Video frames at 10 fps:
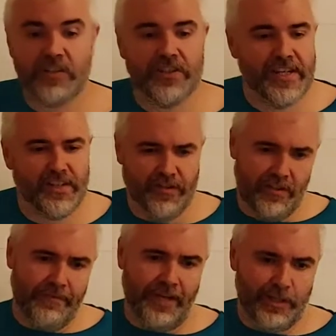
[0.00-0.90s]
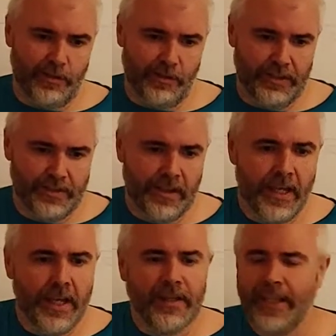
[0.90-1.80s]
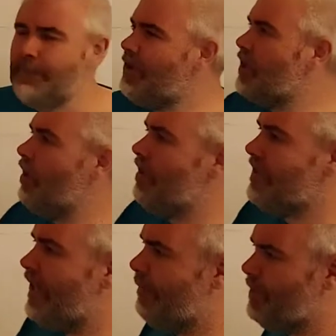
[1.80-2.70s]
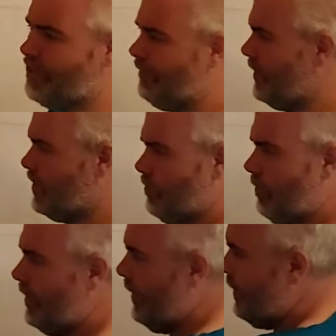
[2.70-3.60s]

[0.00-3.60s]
our stationary value. That's because this phi squared